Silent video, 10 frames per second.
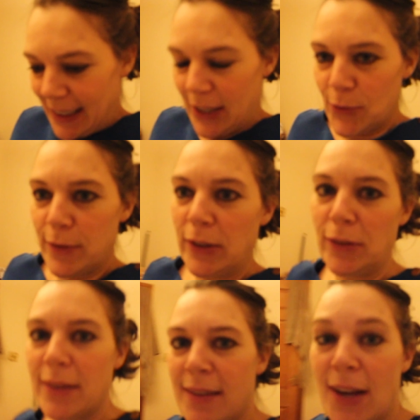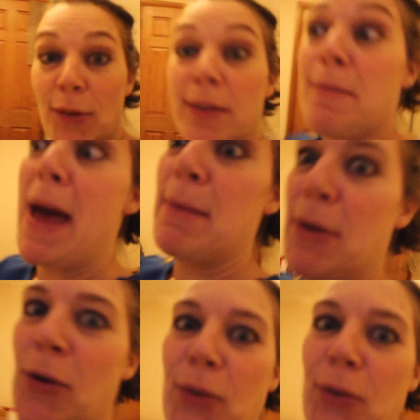I don't feel I don't feel bad about